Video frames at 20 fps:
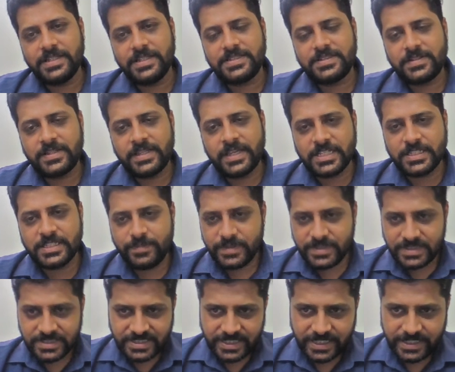it has
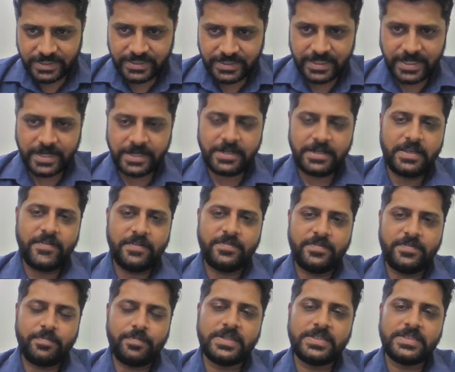been said that if
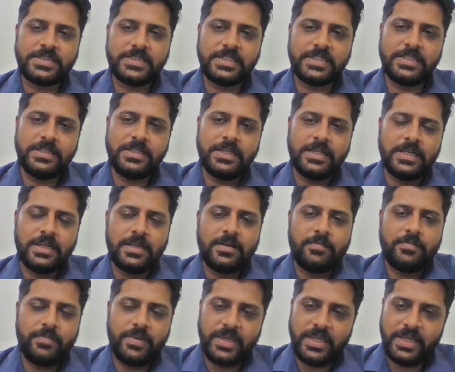the person
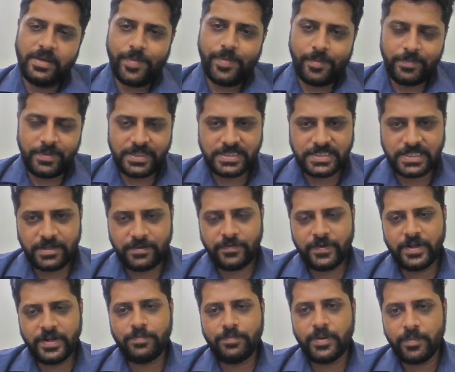being a public
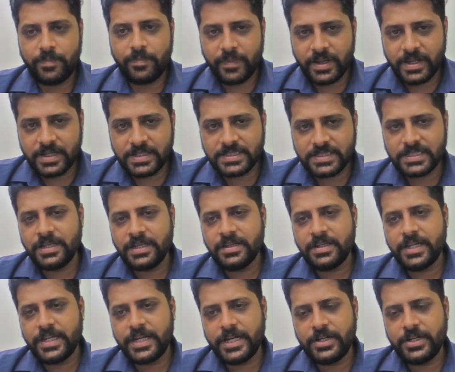servant prepares the
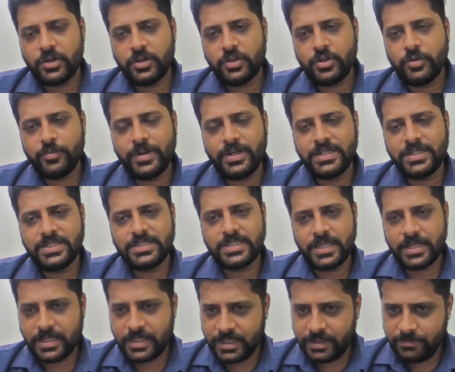incorrect documents,
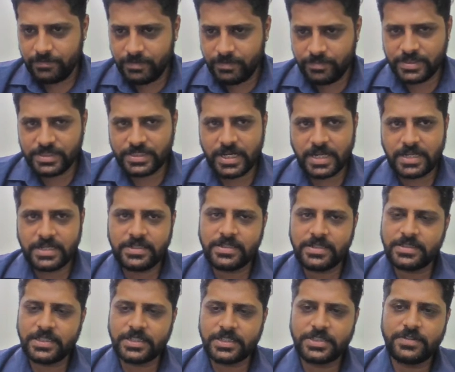then he will be charged in
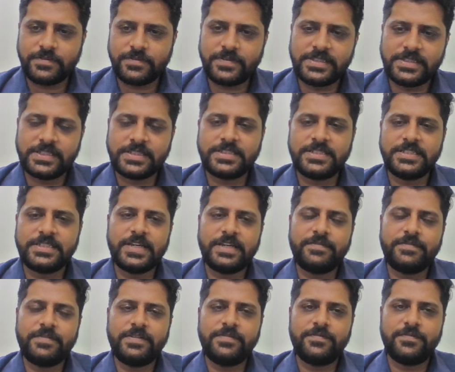the section
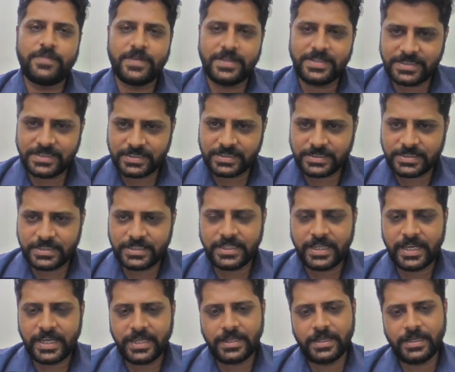167.
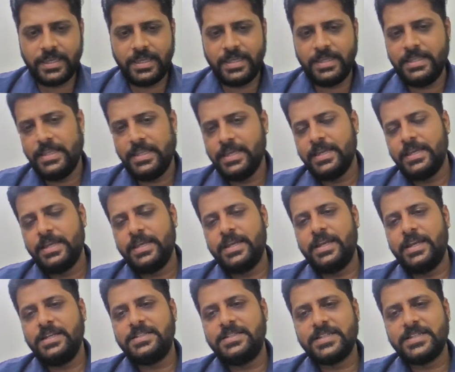169, again
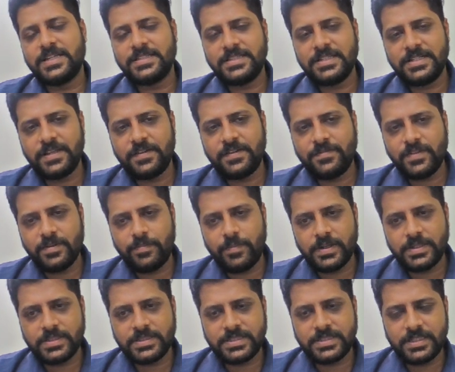it says that if the
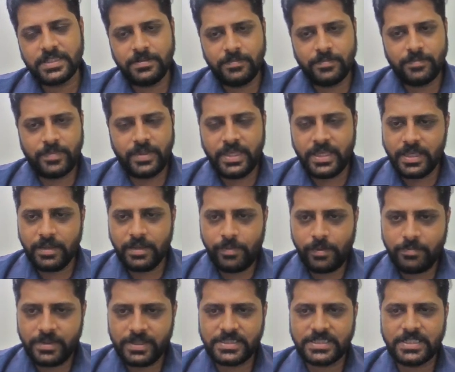person being a
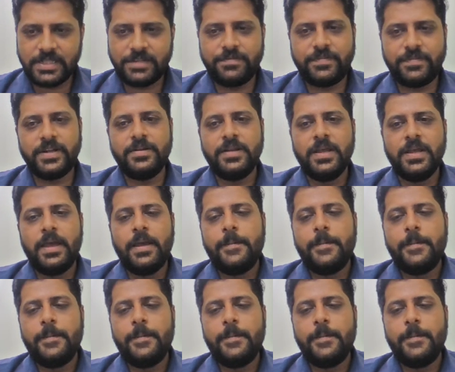public servant